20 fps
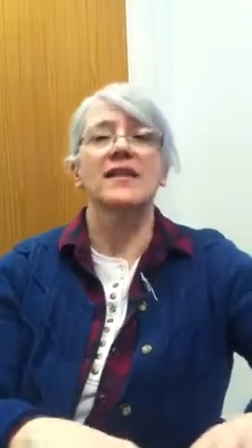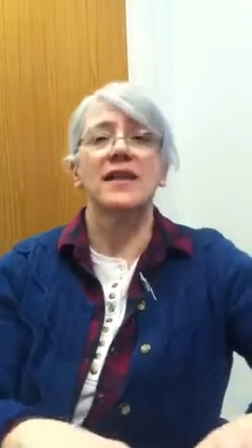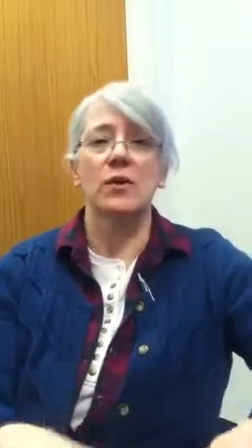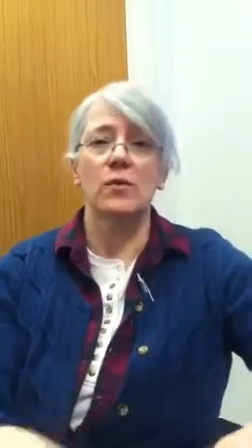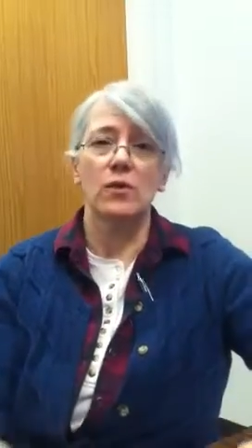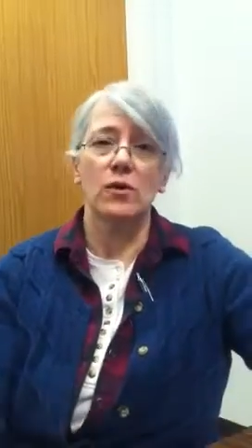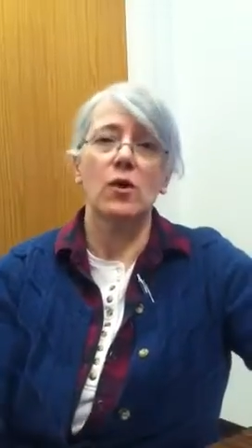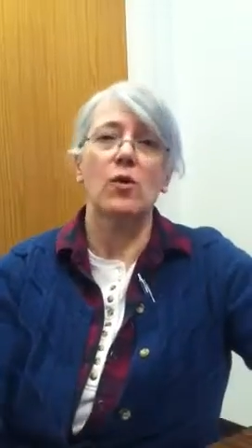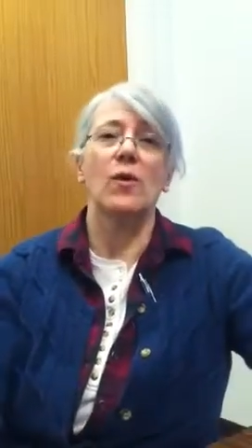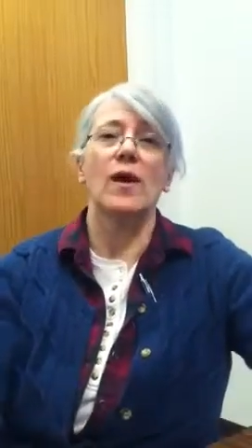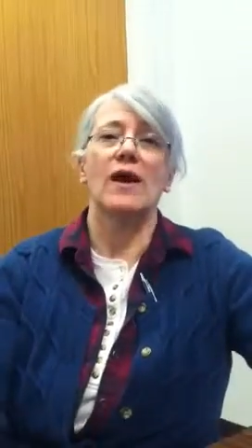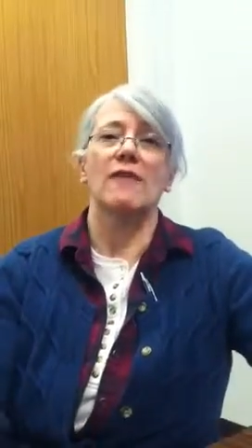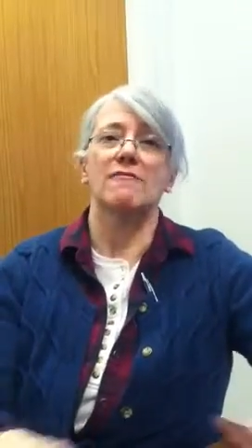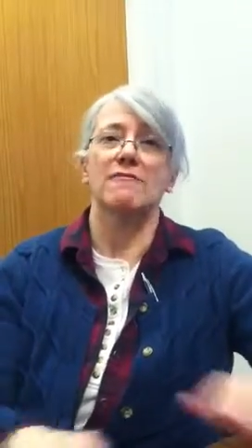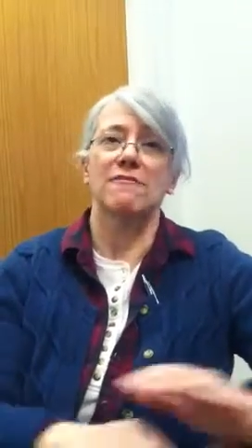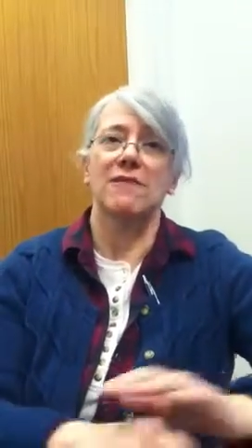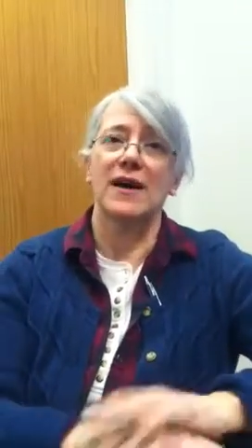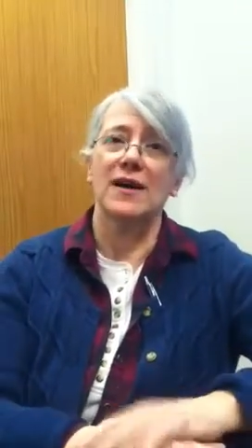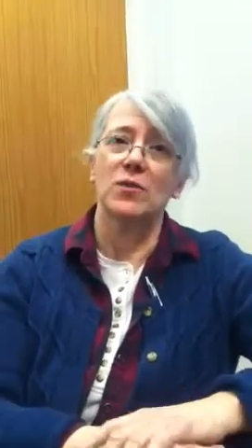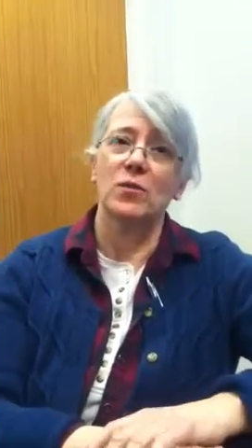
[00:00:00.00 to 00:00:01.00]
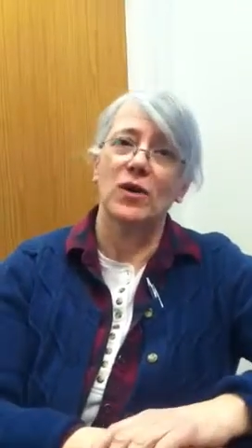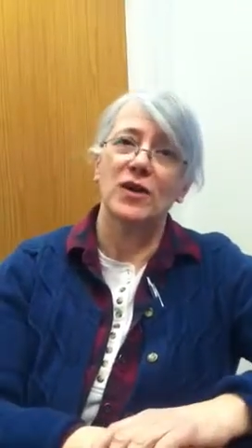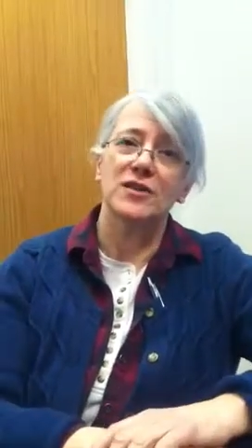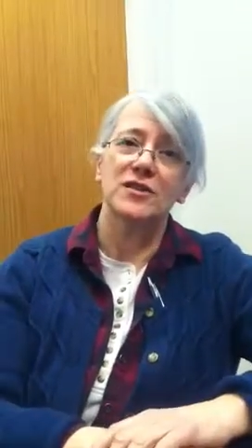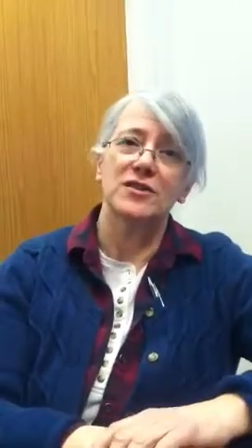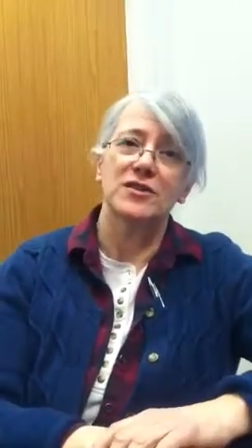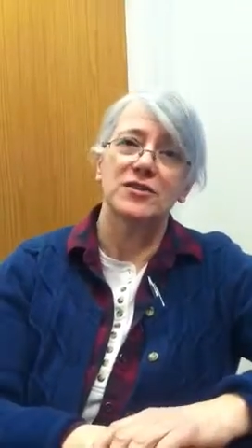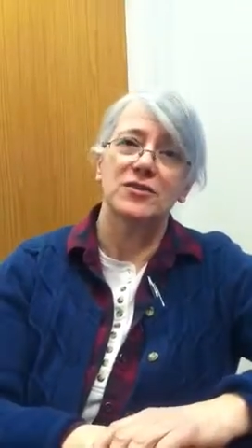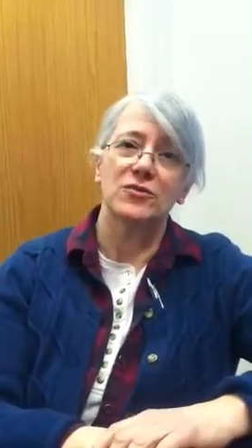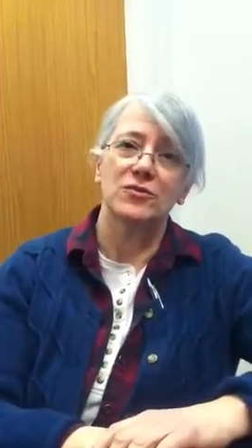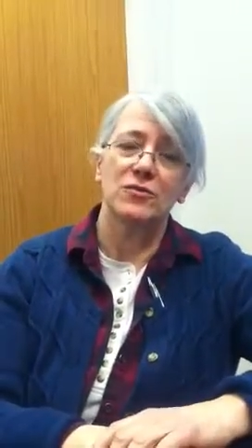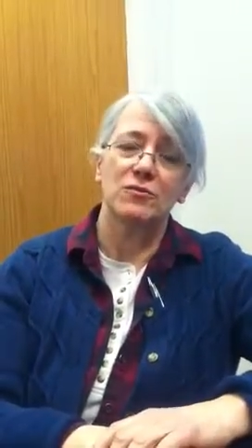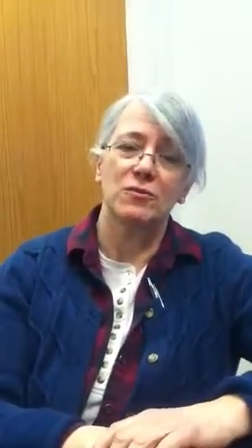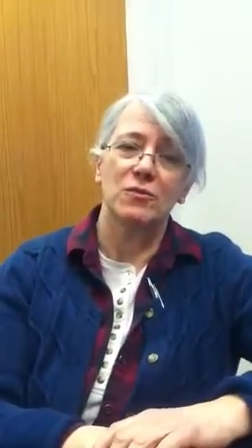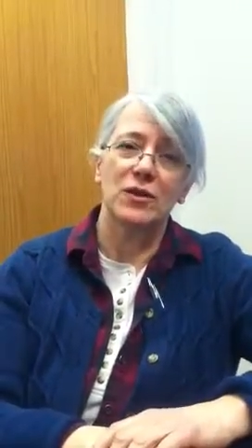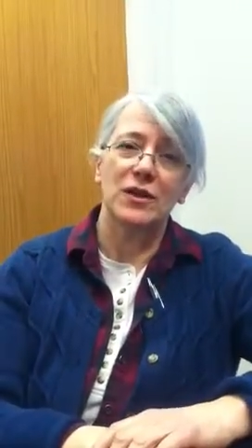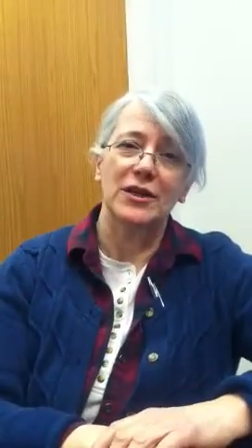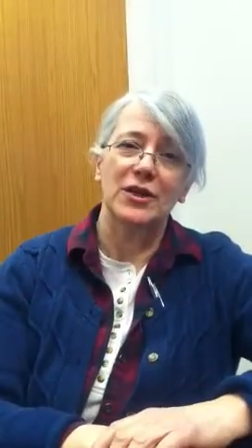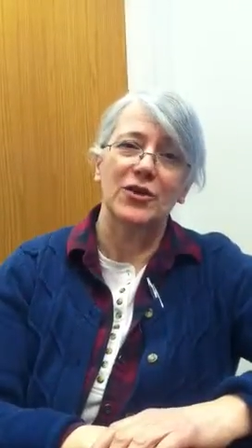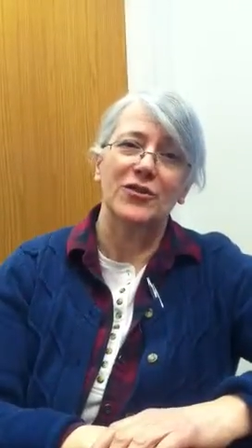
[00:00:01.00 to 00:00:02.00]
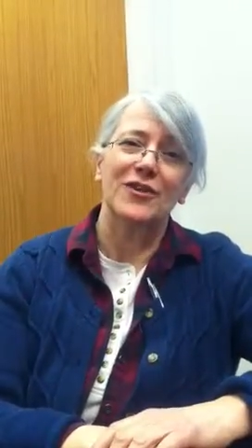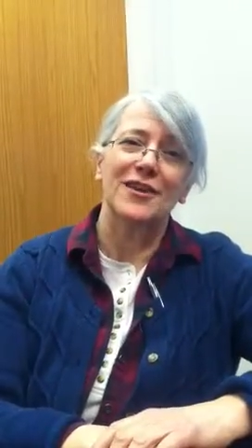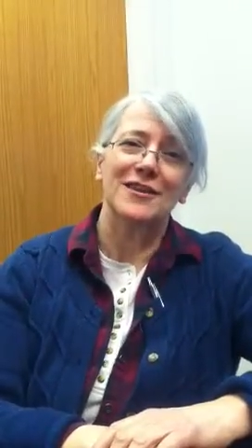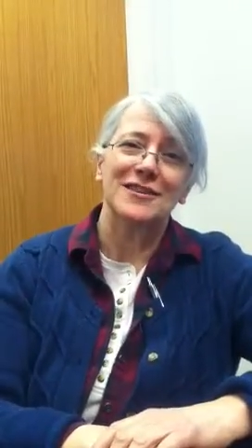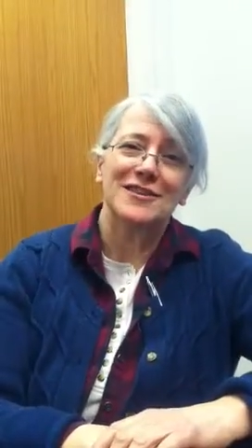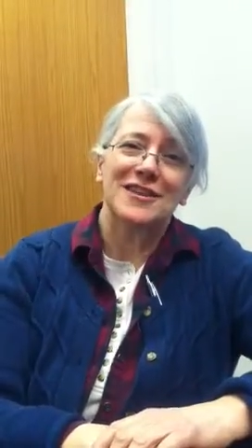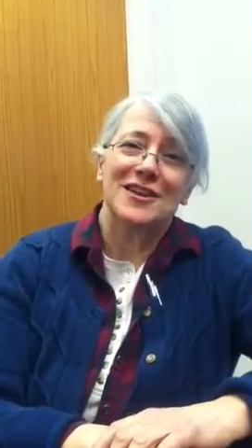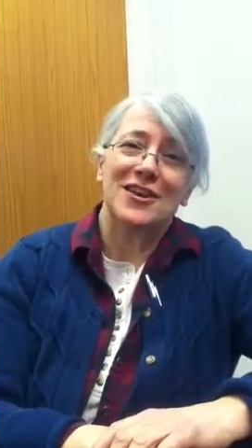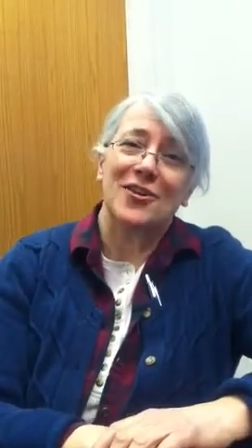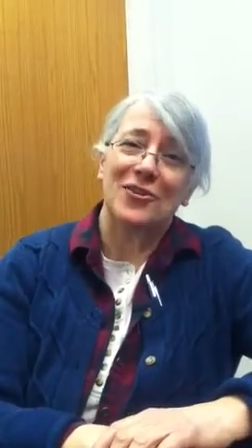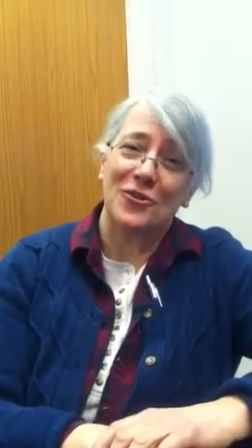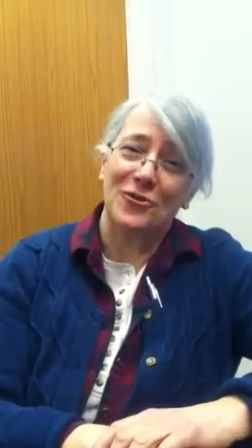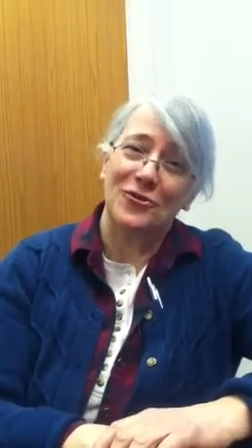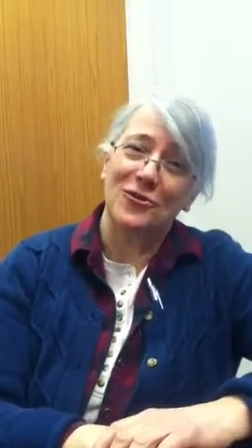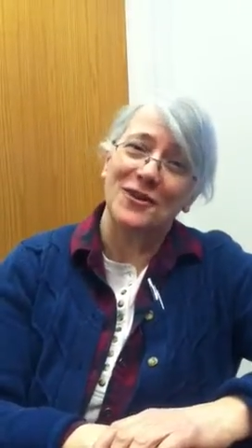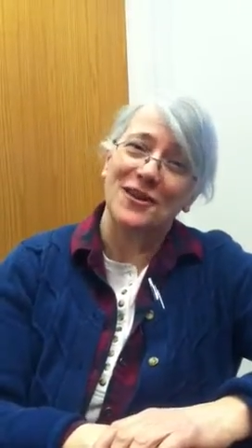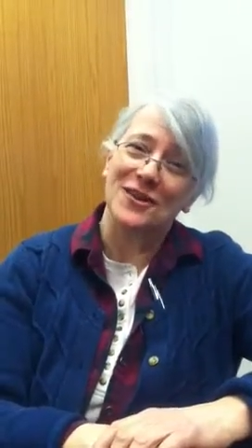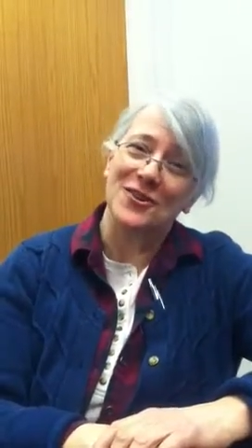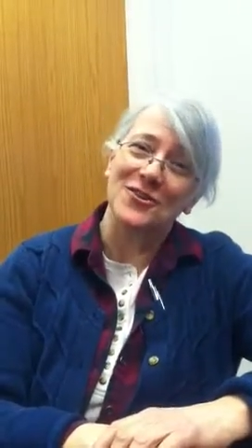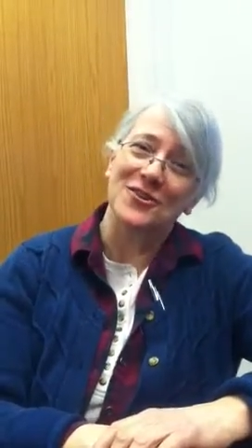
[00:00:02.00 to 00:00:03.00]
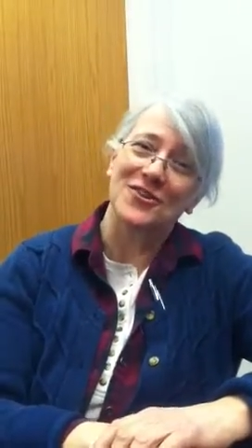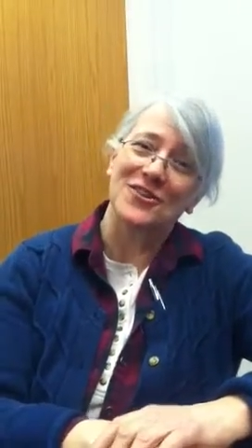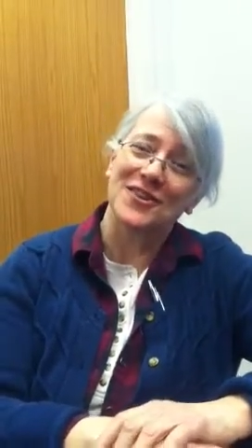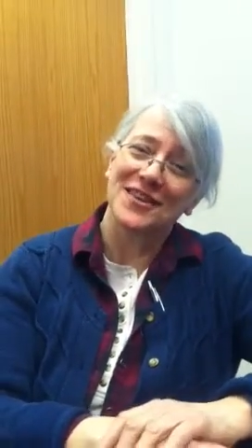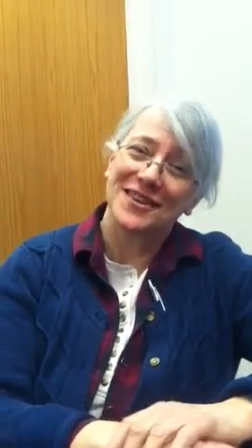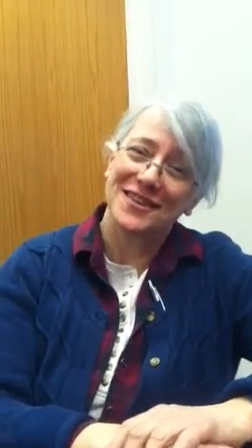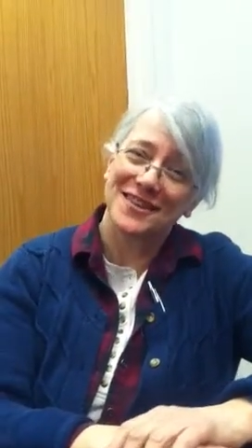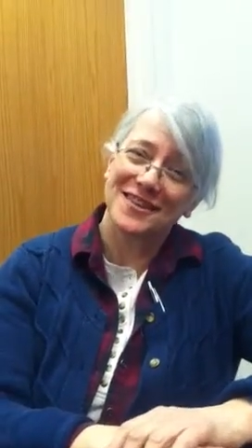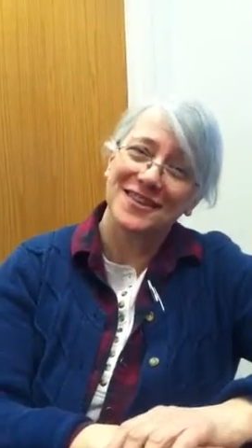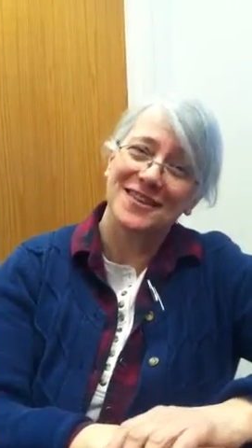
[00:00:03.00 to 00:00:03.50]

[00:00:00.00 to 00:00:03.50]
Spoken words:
they will go out and find ways to do really good things in other fields.